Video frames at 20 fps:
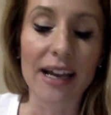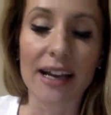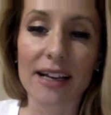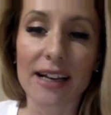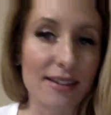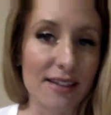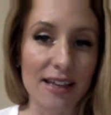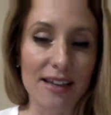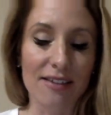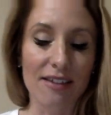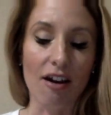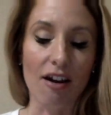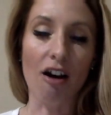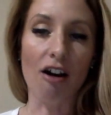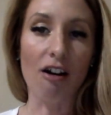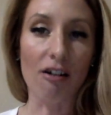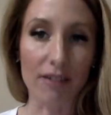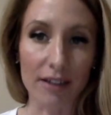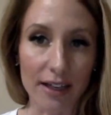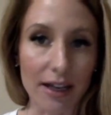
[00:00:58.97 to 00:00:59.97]
It's like the
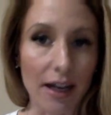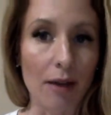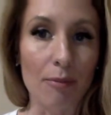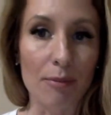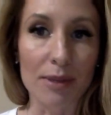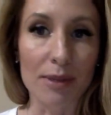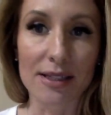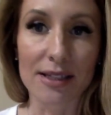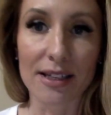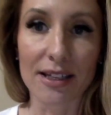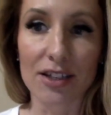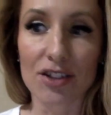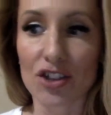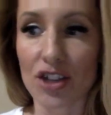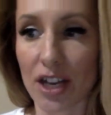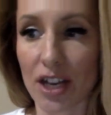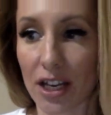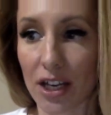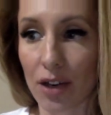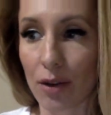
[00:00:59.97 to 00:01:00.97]
all-encompassing
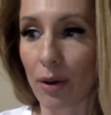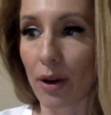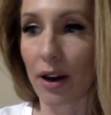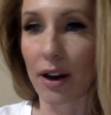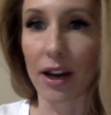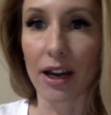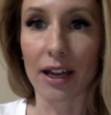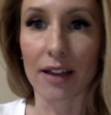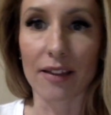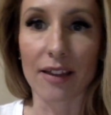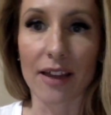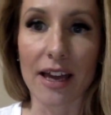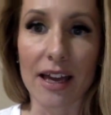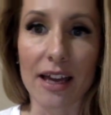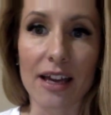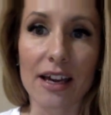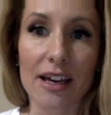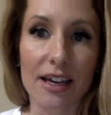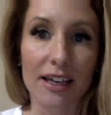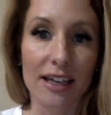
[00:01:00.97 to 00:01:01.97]
January,
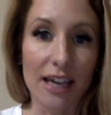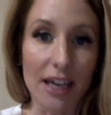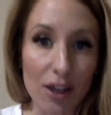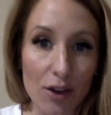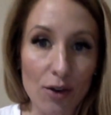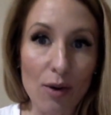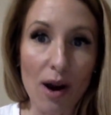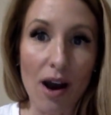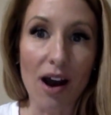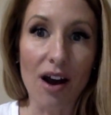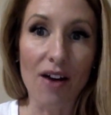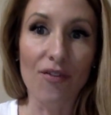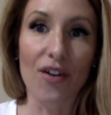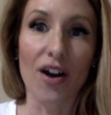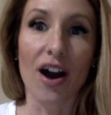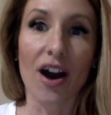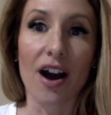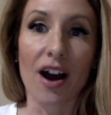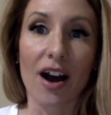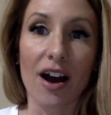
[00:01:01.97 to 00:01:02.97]
like get you off
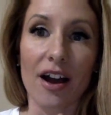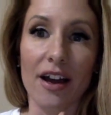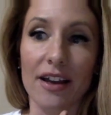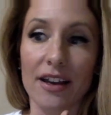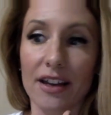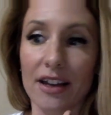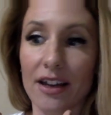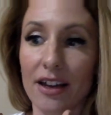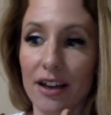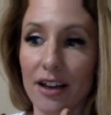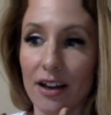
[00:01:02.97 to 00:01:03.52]
on